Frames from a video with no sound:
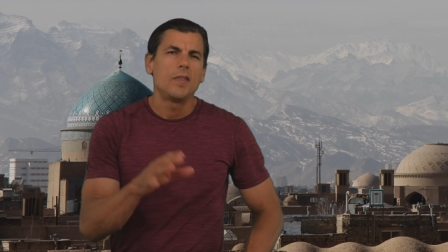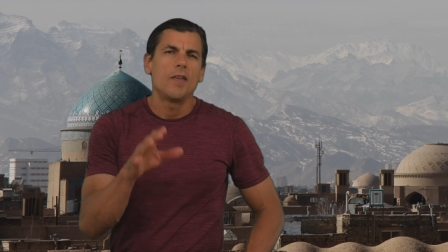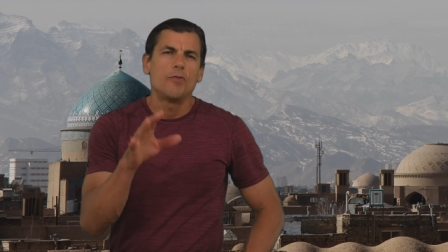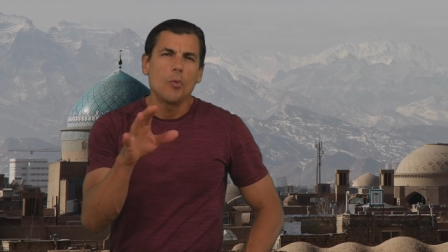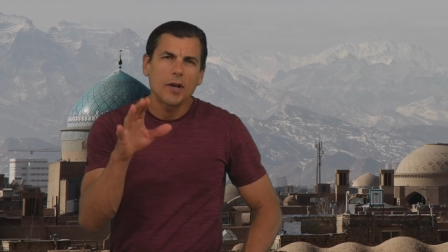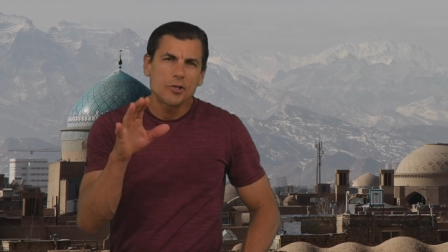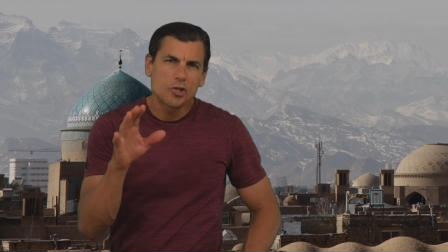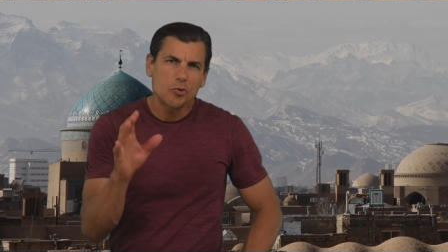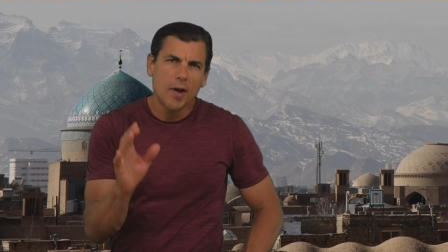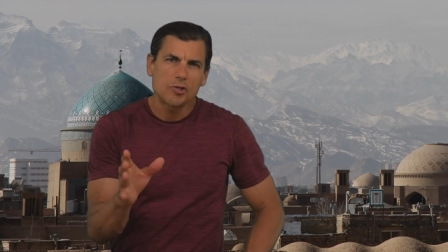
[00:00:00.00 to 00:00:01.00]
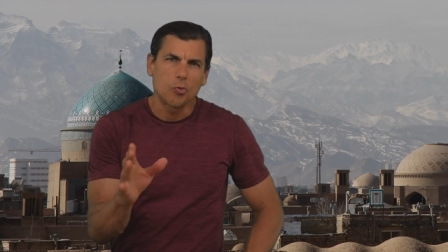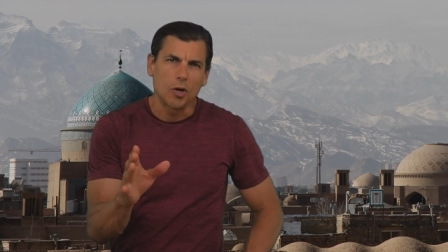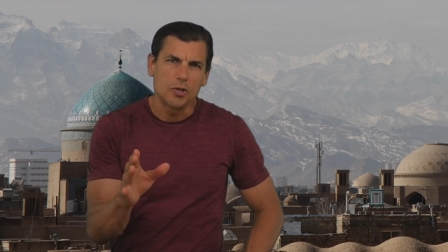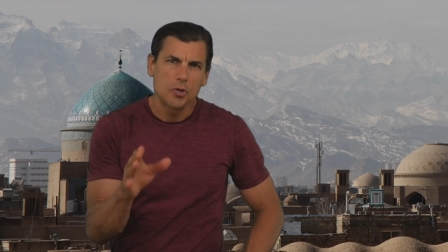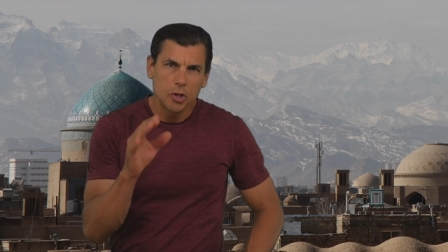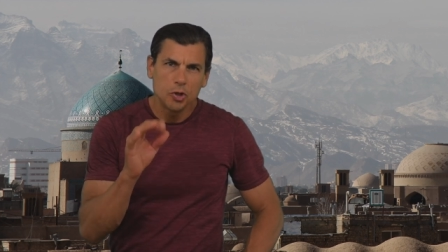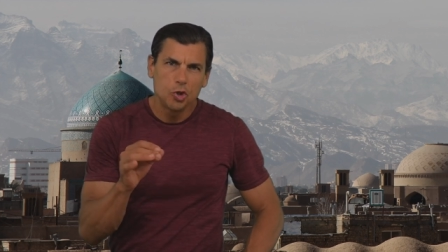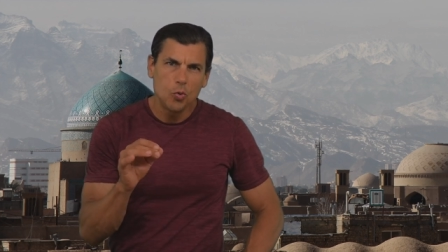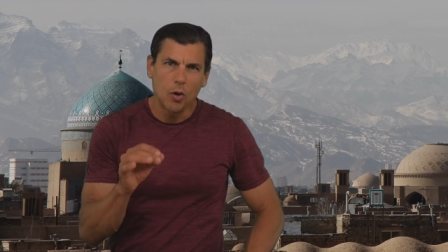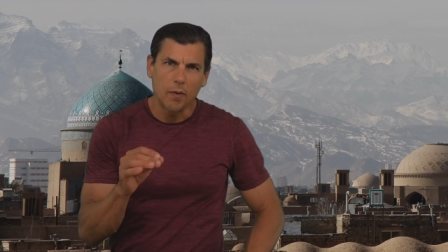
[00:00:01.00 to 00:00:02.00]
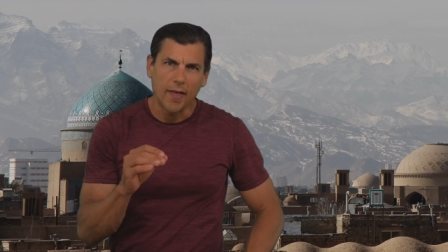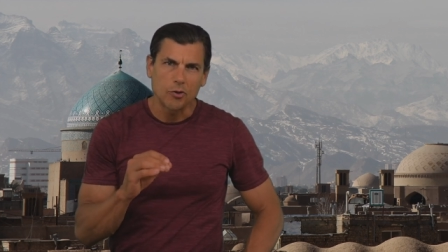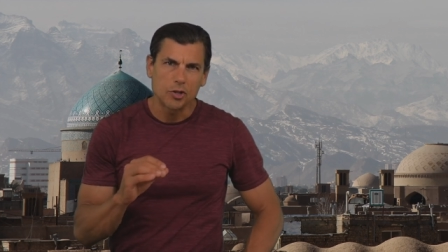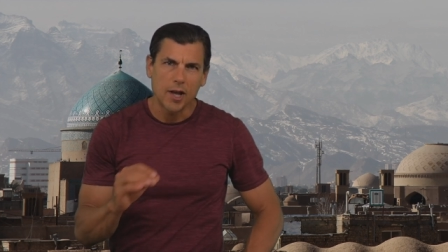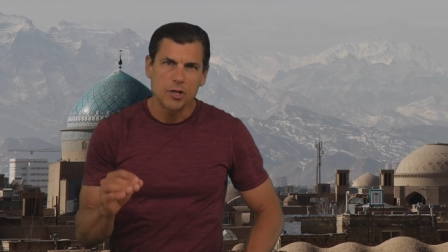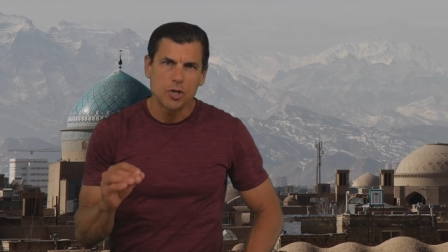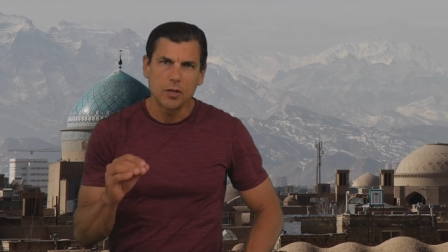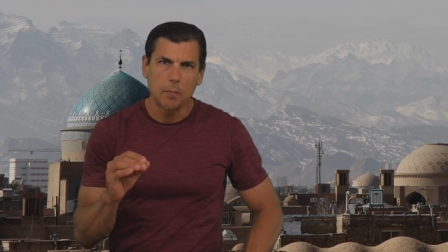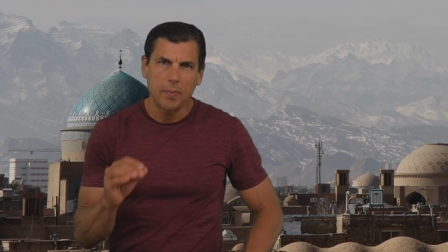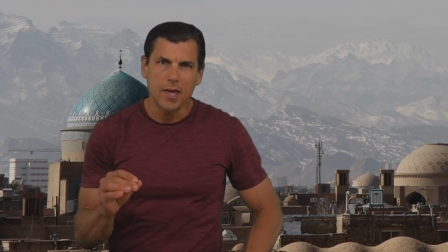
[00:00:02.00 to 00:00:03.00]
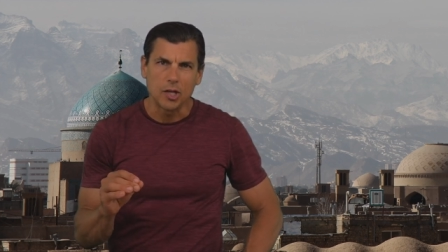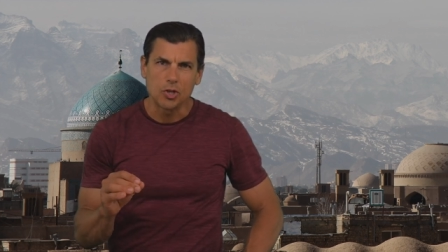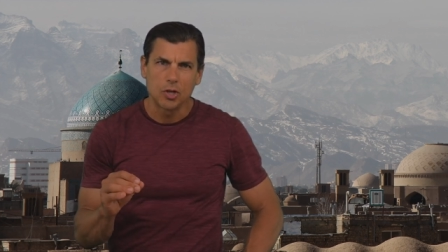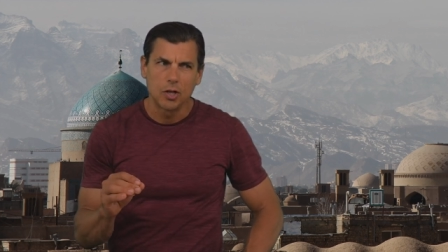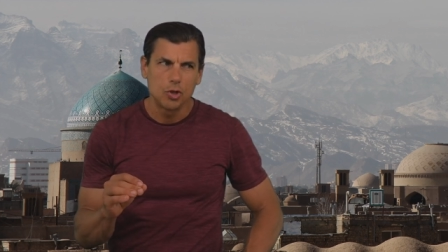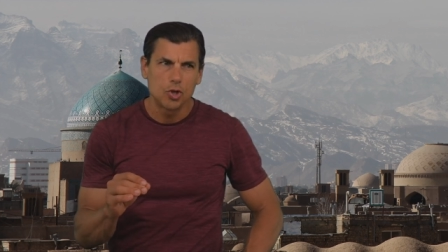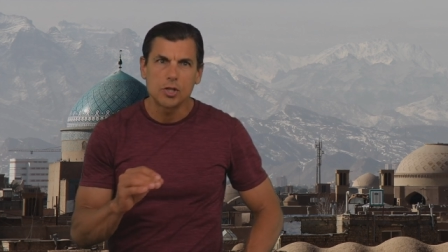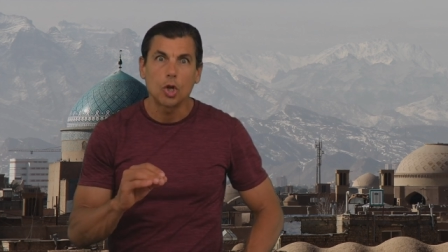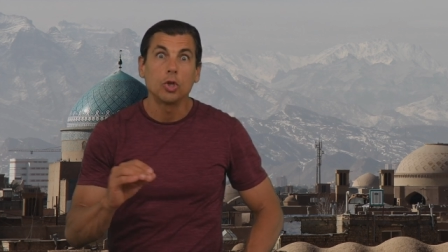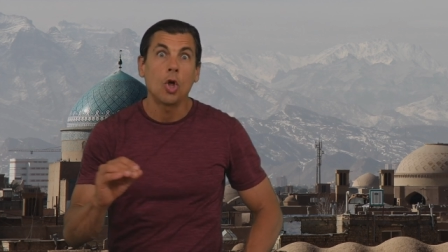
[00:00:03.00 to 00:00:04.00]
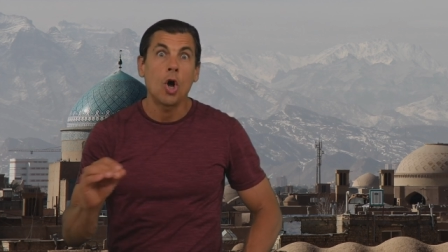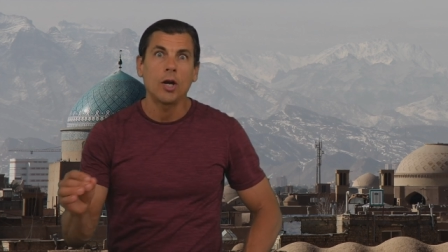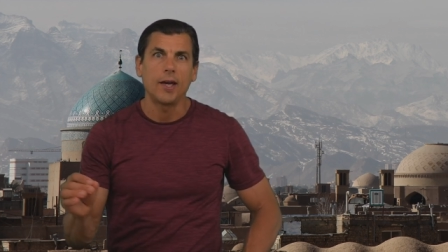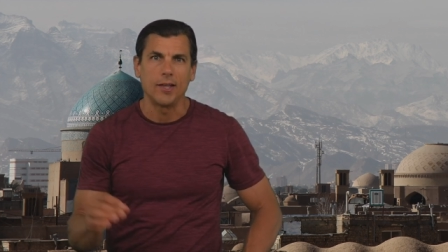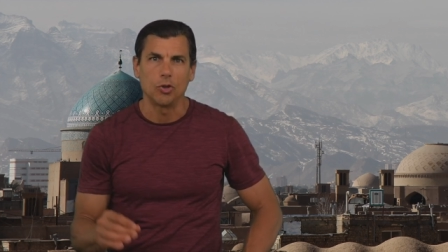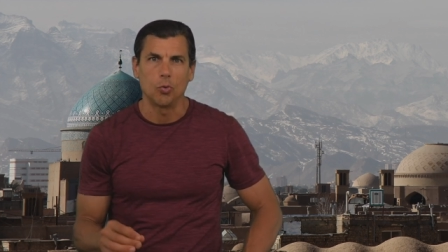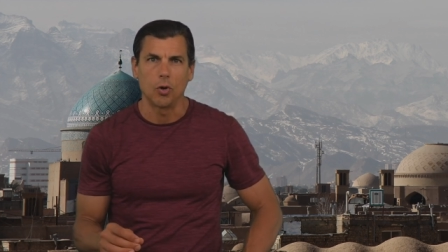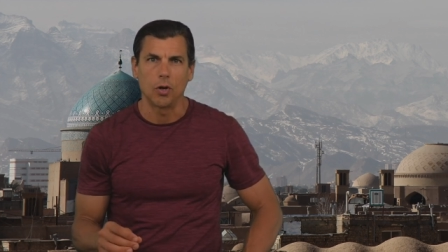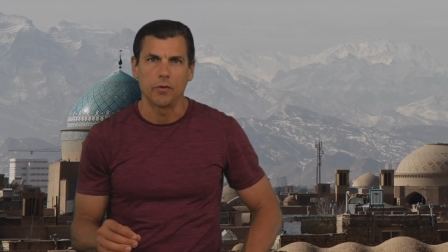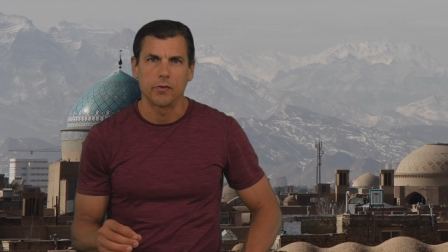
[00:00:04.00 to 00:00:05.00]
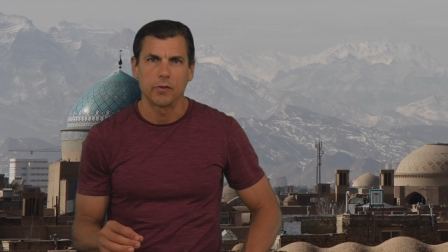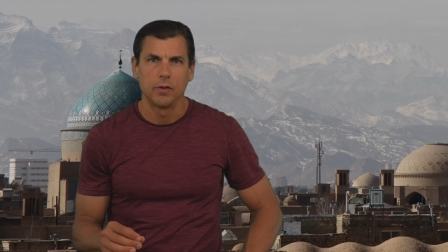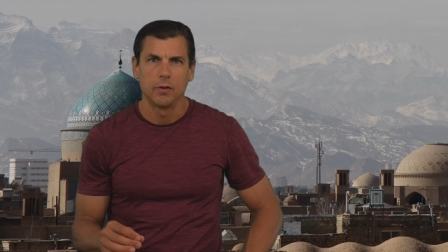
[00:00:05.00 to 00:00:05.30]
If you want to stress words, you can do it without changing the pitch. Just elongate the words.